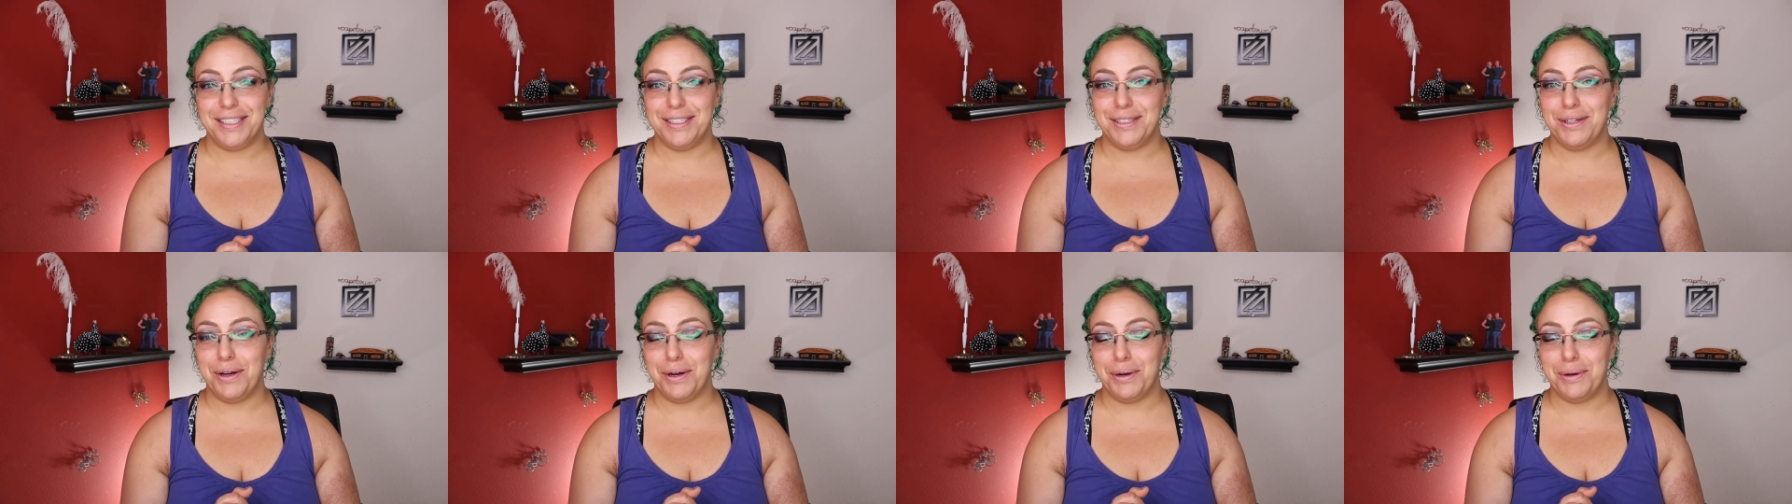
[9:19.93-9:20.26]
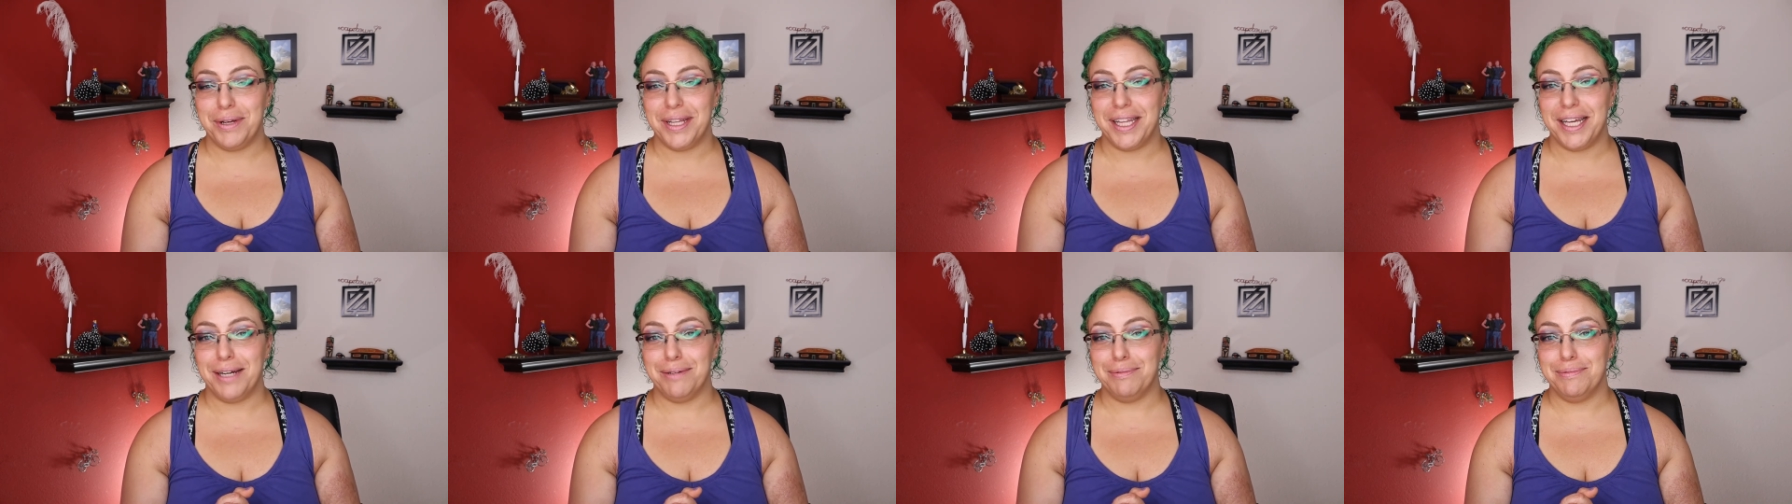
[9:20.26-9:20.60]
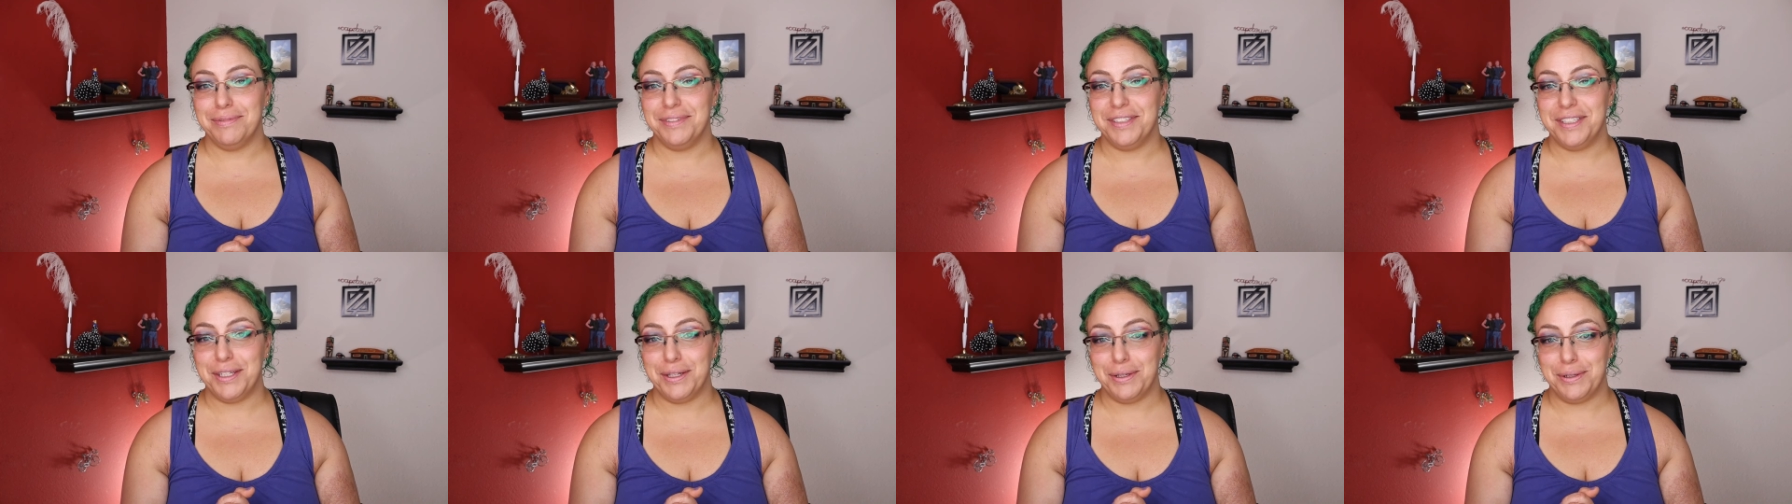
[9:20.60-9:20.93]
to talk with
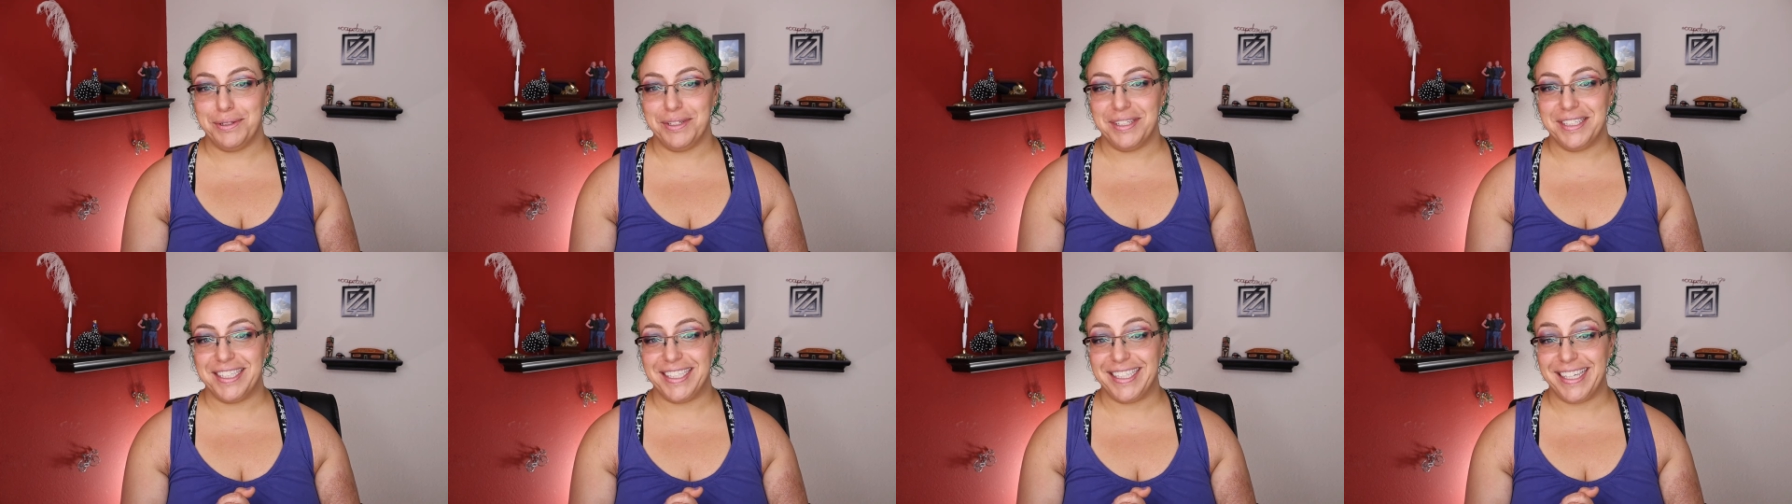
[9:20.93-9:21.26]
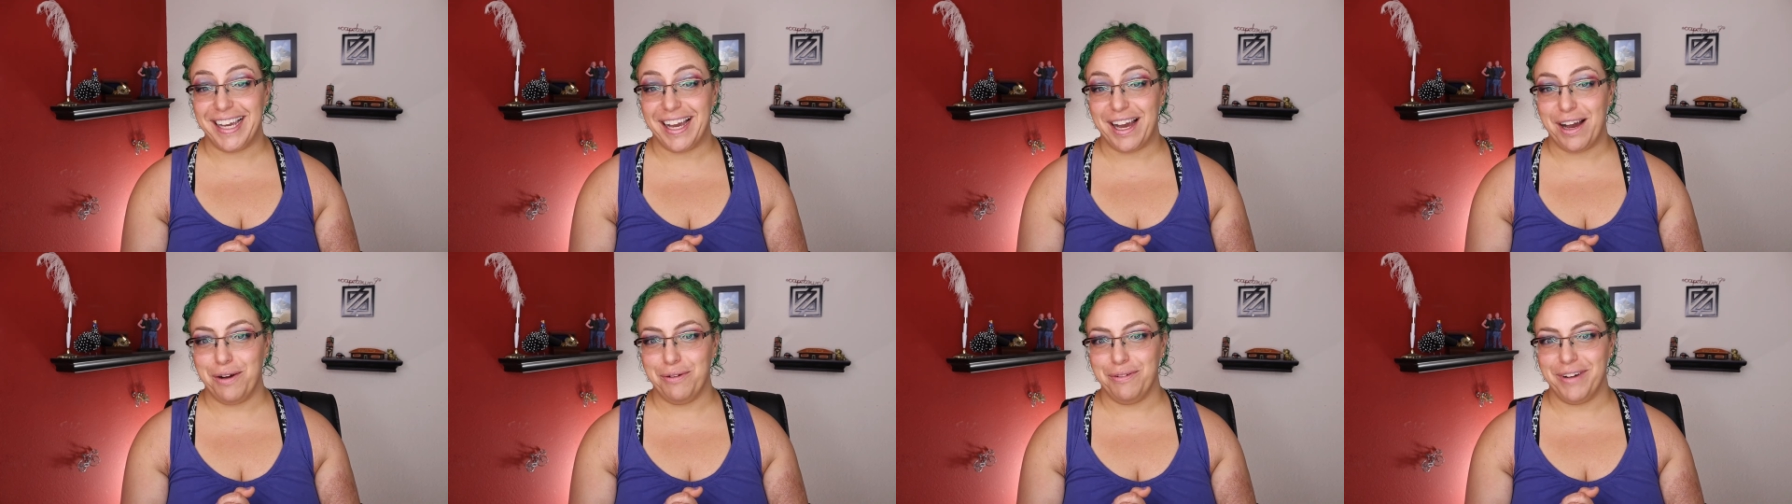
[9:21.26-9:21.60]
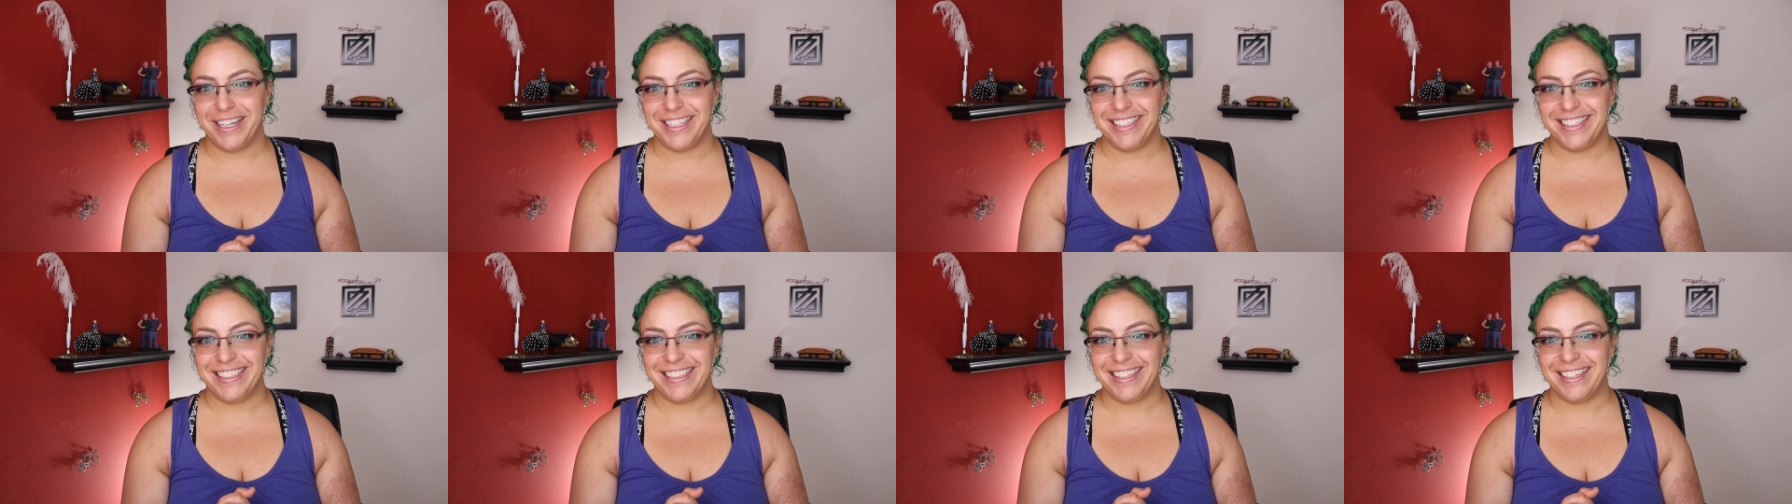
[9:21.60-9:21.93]
him soon and see how it
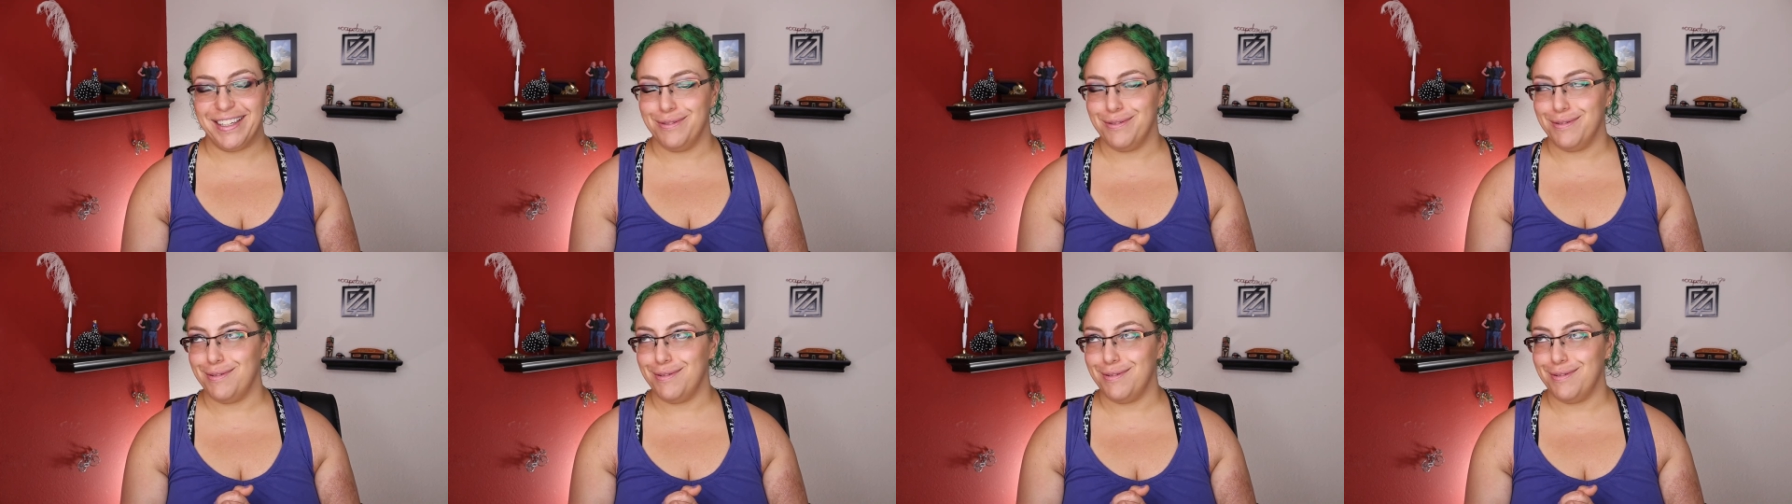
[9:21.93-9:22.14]
went.